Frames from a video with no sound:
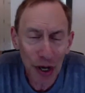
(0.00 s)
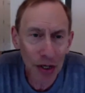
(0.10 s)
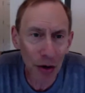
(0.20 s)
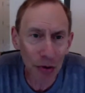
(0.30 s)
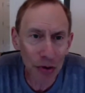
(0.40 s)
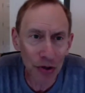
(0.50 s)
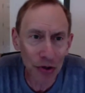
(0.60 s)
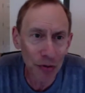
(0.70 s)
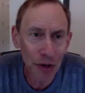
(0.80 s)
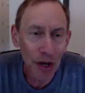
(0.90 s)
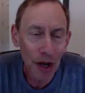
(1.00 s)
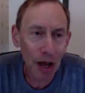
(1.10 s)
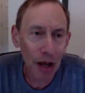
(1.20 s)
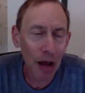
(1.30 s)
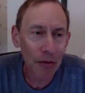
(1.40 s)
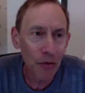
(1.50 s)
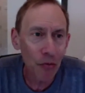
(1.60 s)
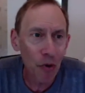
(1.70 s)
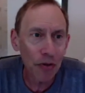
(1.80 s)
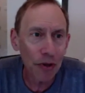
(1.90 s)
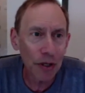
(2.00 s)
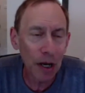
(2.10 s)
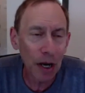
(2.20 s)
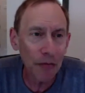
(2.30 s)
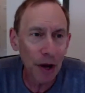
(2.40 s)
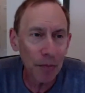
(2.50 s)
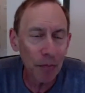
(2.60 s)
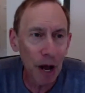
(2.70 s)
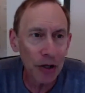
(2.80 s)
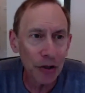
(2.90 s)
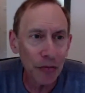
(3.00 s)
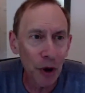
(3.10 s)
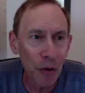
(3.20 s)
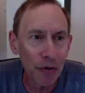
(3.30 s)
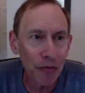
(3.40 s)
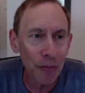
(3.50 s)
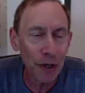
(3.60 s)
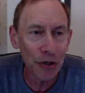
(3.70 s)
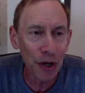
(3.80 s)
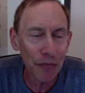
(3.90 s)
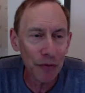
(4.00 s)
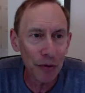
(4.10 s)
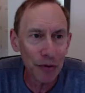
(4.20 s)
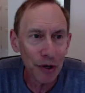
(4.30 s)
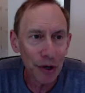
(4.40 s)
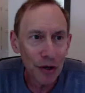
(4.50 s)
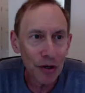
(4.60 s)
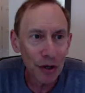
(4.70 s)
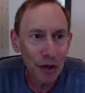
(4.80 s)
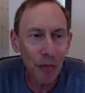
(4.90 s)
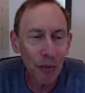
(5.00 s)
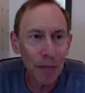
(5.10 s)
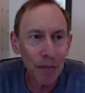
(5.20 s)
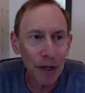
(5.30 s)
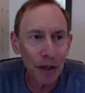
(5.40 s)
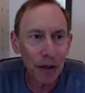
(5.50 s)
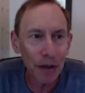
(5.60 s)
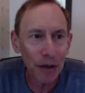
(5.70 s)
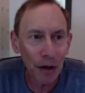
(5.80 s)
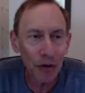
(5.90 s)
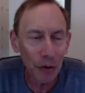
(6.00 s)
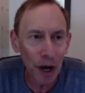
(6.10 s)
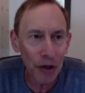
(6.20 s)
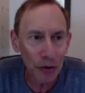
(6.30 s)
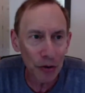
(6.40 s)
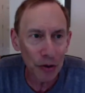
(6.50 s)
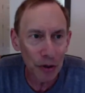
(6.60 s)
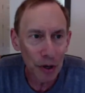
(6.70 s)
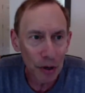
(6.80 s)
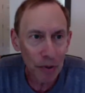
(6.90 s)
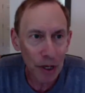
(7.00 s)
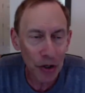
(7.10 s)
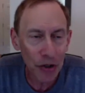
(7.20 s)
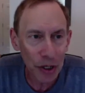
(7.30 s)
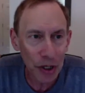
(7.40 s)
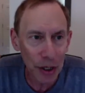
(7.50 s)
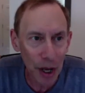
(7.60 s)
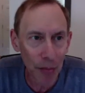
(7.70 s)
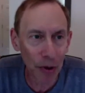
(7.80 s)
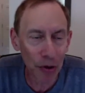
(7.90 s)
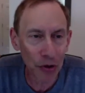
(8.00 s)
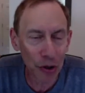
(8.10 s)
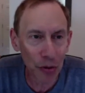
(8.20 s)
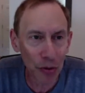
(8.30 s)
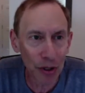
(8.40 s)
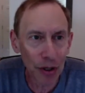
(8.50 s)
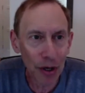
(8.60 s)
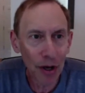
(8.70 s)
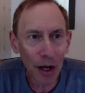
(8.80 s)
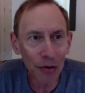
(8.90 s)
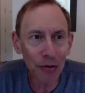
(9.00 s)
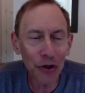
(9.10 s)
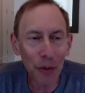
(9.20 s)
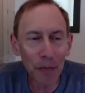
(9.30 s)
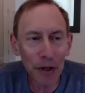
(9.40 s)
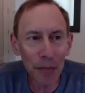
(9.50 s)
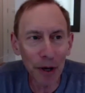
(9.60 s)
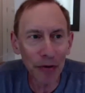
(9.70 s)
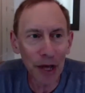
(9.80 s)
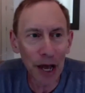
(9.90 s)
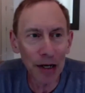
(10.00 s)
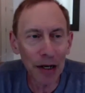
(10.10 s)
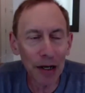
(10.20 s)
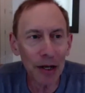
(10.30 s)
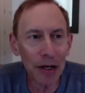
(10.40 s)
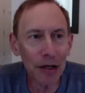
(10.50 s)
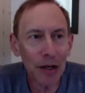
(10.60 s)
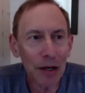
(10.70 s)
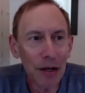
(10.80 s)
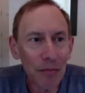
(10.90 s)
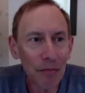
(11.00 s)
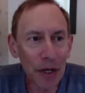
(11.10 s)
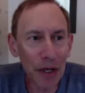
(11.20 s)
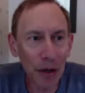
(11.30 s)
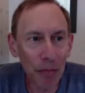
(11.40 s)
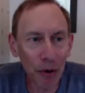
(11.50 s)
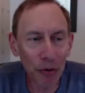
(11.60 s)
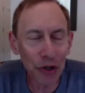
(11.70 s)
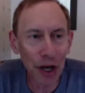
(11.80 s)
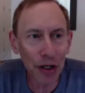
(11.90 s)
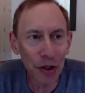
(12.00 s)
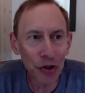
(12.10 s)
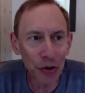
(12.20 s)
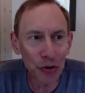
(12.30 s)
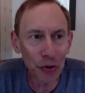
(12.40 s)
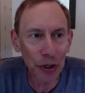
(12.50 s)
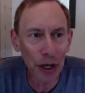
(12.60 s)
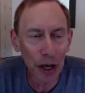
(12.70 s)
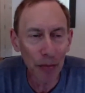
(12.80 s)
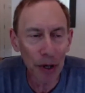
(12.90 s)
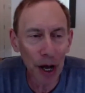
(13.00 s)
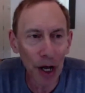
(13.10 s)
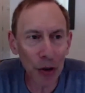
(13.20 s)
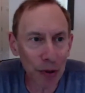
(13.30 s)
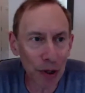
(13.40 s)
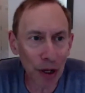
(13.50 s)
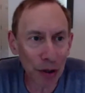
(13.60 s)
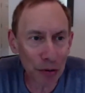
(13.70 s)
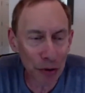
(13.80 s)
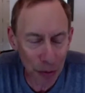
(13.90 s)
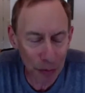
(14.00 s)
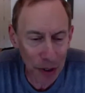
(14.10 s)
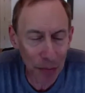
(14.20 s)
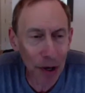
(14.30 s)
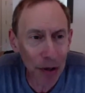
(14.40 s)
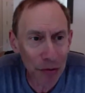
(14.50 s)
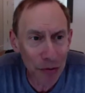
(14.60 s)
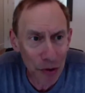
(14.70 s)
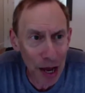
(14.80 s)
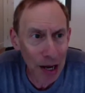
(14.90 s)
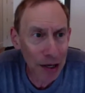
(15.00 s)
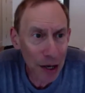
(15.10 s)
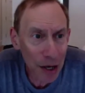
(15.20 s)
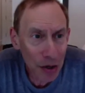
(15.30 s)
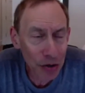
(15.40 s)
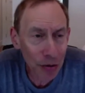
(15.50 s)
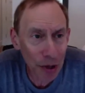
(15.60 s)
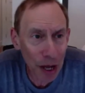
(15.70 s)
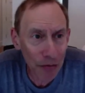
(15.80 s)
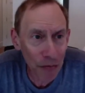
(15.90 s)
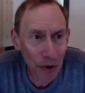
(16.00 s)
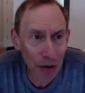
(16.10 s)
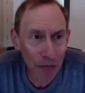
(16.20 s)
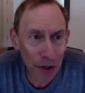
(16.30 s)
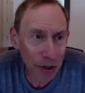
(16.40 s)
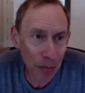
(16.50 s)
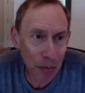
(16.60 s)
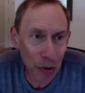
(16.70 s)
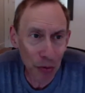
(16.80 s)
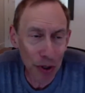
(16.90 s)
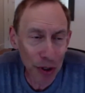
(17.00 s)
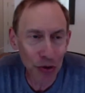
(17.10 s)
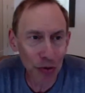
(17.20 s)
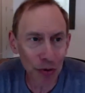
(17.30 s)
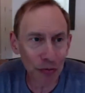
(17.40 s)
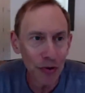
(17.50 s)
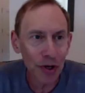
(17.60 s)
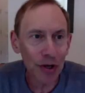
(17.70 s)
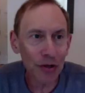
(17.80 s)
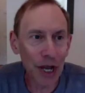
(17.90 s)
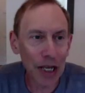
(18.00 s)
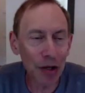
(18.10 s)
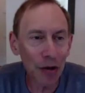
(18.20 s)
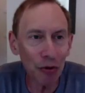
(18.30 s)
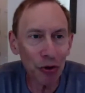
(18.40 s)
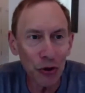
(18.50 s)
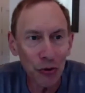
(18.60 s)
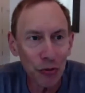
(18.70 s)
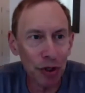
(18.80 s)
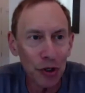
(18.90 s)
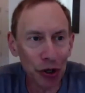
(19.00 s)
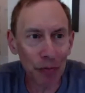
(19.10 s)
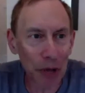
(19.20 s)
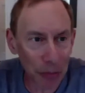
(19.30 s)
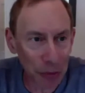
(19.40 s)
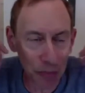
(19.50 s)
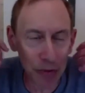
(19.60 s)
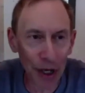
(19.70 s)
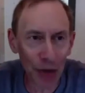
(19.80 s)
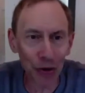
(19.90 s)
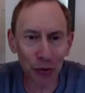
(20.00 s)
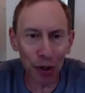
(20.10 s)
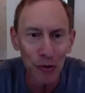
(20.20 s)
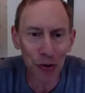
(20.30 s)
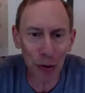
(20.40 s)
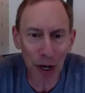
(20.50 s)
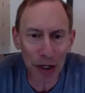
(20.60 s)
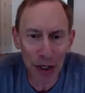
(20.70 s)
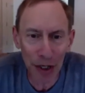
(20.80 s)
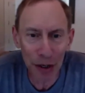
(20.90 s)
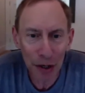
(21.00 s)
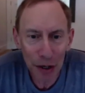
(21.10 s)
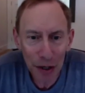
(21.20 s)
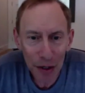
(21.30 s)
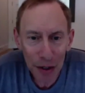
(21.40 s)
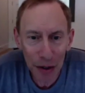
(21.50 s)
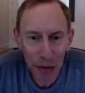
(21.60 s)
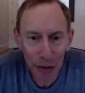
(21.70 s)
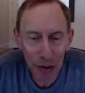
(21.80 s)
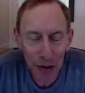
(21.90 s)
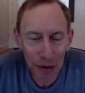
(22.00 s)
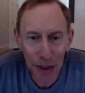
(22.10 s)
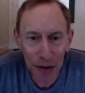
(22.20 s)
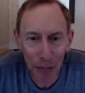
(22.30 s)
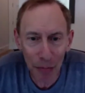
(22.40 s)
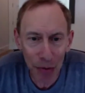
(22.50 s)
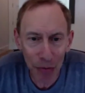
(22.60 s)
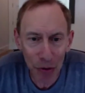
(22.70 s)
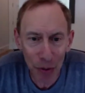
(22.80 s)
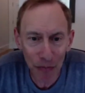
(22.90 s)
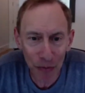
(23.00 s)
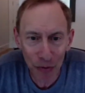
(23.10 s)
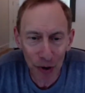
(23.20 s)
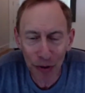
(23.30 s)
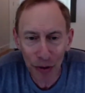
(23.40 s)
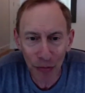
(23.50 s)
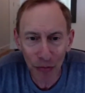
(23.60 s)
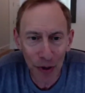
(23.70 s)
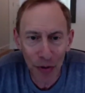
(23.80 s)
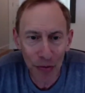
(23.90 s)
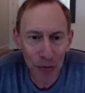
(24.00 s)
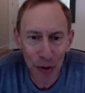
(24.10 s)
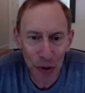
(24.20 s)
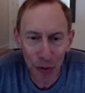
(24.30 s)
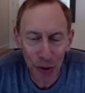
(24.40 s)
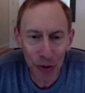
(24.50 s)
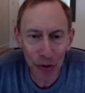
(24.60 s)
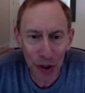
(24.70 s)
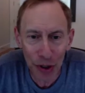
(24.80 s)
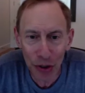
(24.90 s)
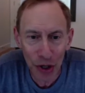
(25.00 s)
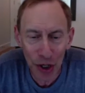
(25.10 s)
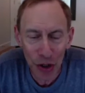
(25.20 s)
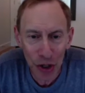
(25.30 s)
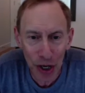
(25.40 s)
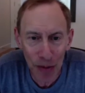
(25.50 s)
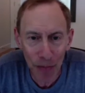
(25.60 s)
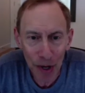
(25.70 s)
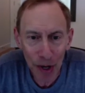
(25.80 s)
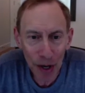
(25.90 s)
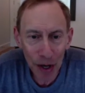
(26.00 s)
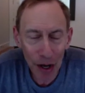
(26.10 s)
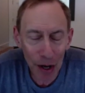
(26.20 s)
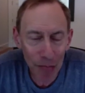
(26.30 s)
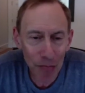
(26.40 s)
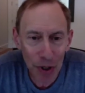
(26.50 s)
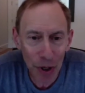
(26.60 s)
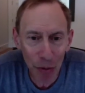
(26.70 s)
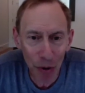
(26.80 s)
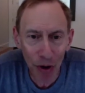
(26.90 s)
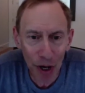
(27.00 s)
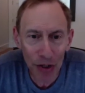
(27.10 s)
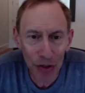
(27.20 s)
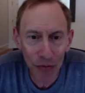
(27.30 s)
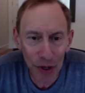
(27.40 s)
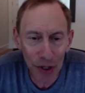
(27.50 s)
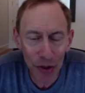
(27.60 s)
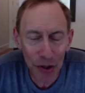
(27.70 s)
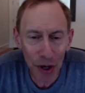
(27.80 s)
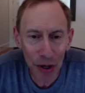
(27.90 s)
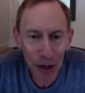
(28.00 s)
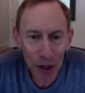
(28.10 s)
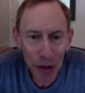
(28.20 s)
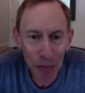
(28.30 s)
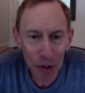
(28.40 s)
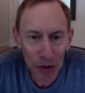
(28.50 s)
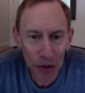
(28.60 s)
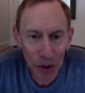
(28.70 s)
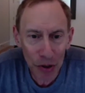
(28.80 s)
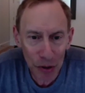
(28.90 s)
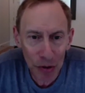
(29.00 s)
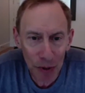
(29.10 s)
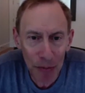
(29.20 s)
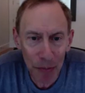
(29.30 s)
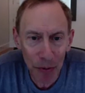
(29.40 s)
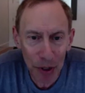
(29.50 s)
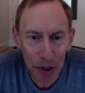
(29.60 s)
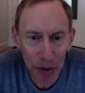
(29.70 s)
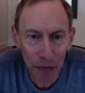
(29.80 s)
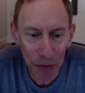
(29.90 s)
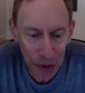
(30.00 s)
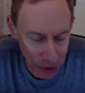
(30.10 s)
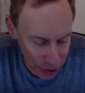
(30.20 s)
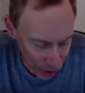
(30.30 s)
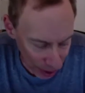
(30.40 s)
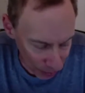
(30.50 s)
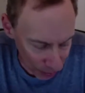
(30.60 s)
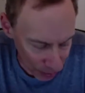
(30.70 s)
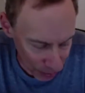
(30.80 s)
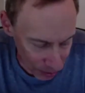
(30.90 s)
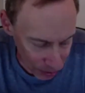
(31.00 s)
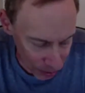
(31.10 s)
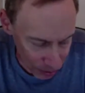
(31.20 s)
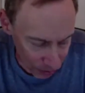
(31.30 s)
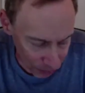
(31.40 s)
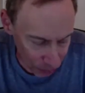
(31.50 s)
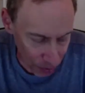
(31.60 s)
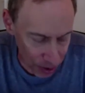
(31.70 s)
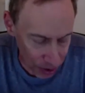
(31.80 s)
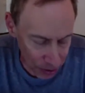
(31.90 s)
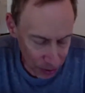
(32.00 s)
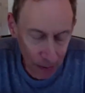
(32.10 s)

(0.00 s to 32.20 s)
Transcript: It just, the one thing that I've had positive going for me is I've learned, by being an undergraduate and PhD in chemical engineering, I learned something about that. And then being a postdoc in a surgery lab in a hospital, I learned something about that. So a lot of what I've ended up doing is sort of taking those two, and then sometimes something else triggers some idea, like the microchip for drug delivery or new materials that could change shape, all kinds of things. But it's maybe putting different things together in different ways.